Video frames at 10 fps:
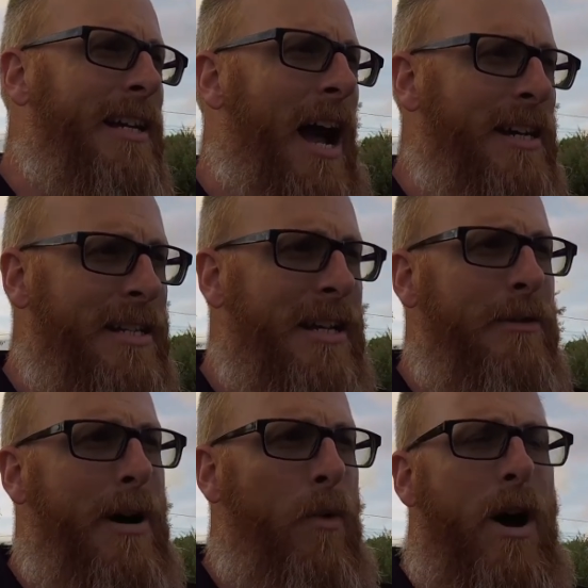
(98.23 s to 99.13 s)
I said
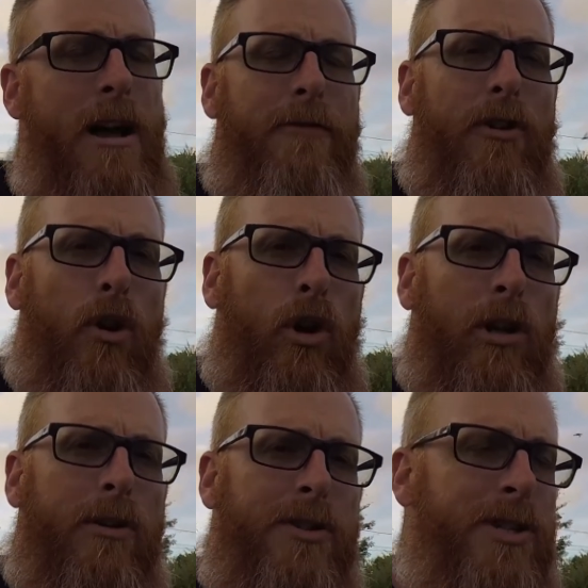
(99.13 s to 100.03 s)
to my wife
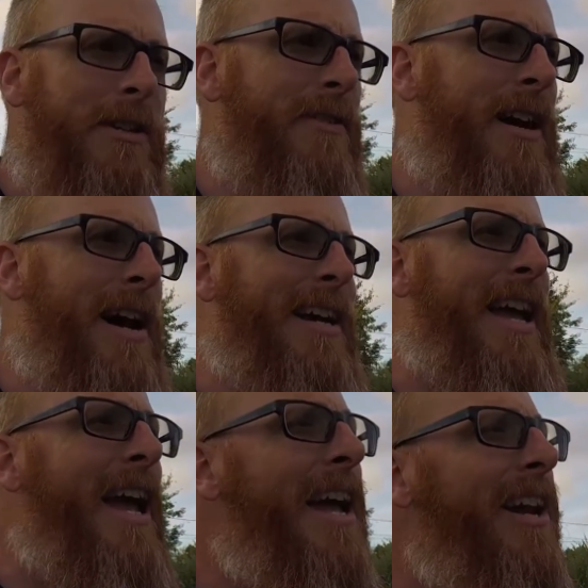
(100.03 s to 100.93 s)
earlier this evening, I
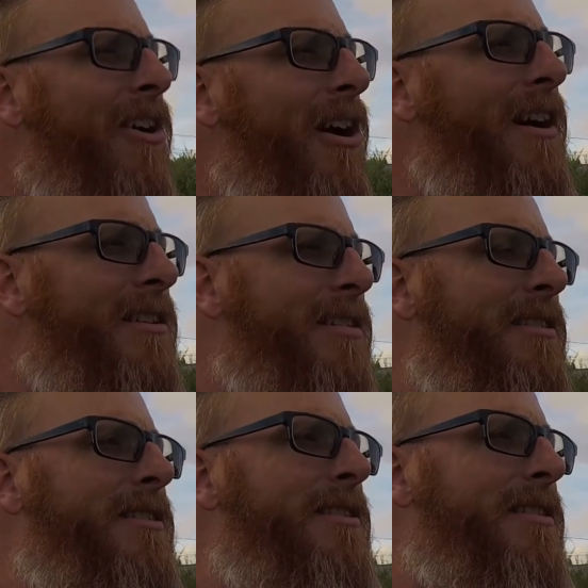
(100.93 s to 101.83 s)
cannot
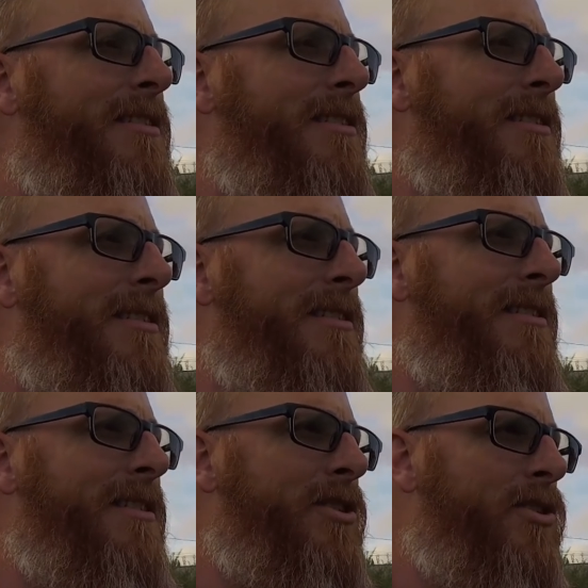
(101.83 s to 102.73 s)

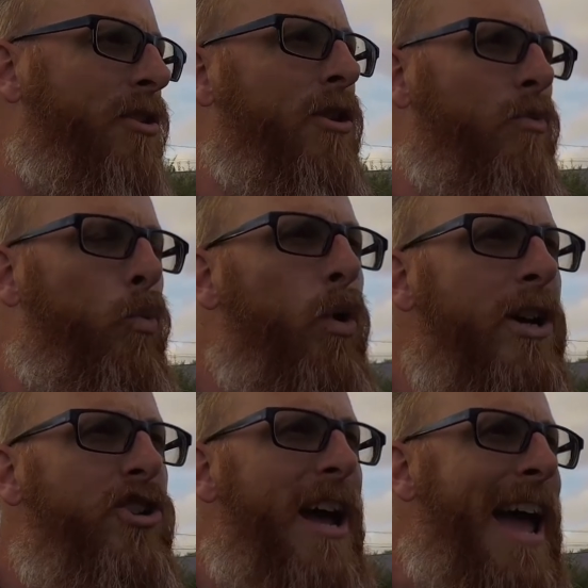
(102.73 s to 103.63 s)
discern
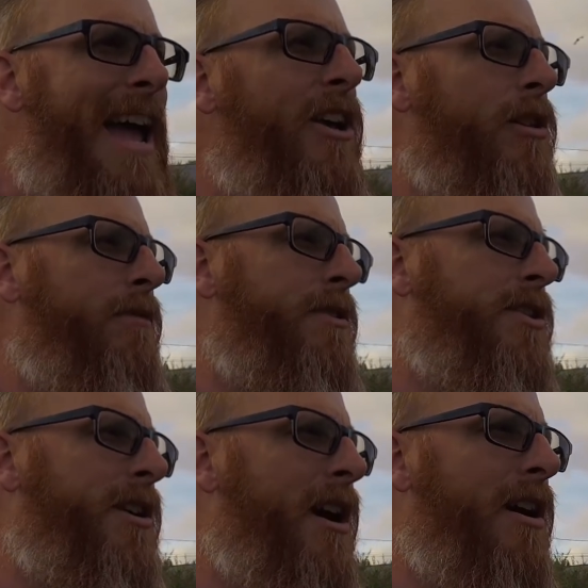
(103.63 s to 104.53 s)
which angle of
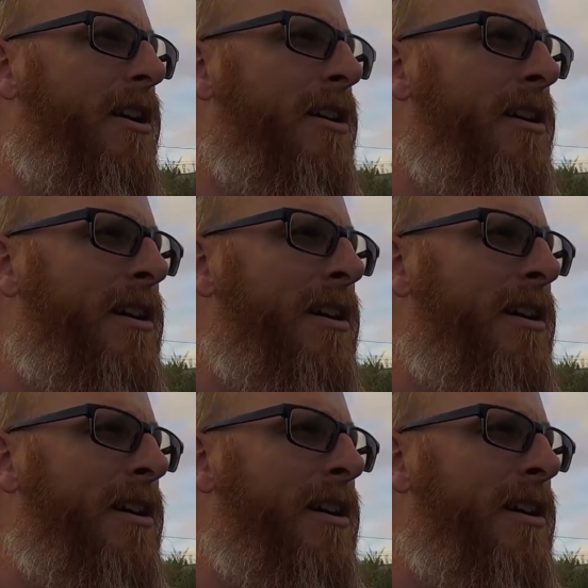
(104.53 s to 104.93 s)
this car